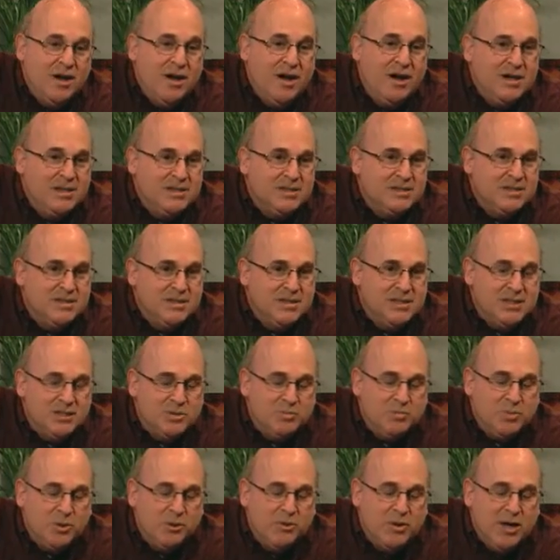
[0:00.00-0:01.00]
on disease
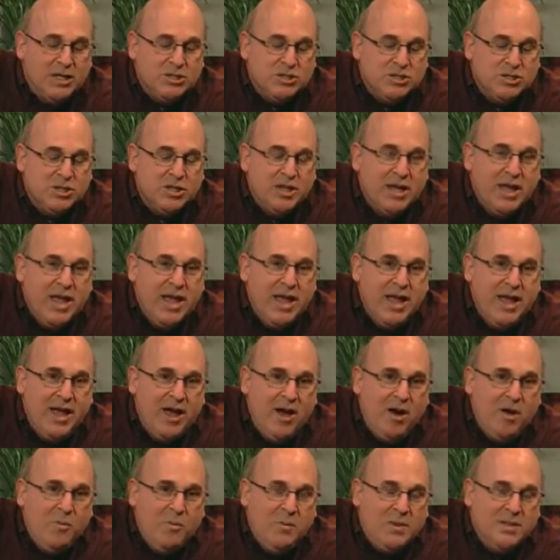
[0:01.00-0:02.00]
progression,
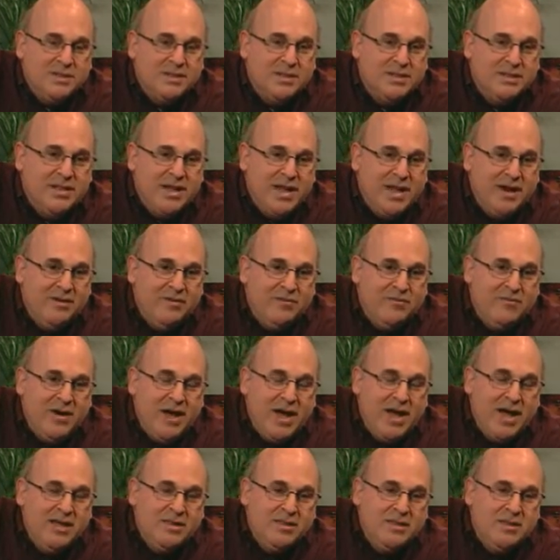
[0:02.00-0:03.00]
help us
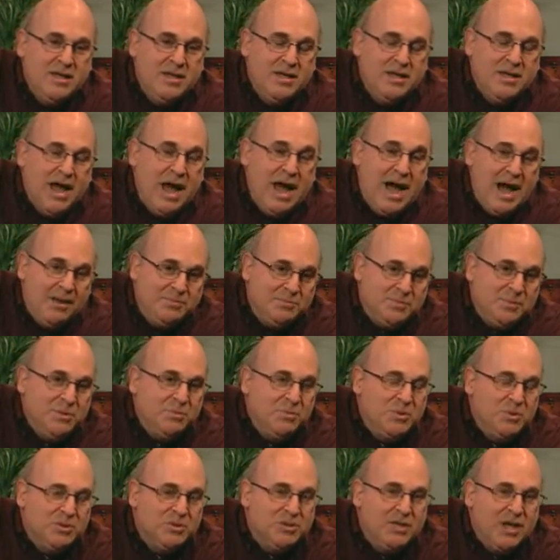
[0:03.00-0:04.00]
identify the
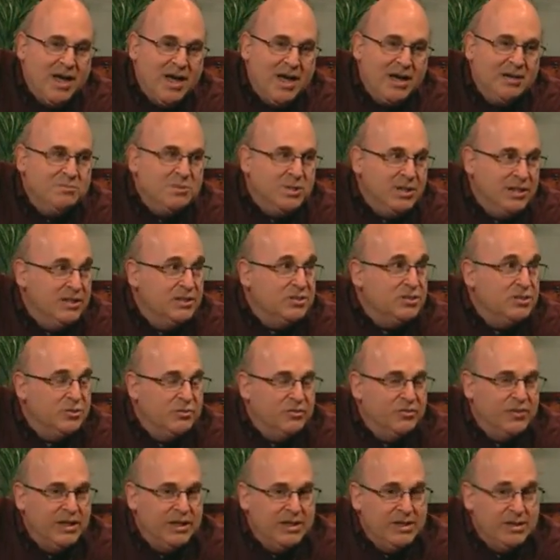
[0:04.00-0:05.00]
optimal time to
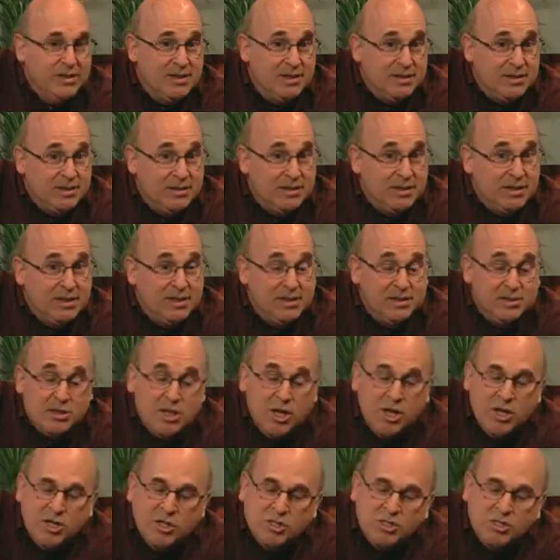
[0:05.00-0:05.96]
intervene in the disease. Mm-hmm.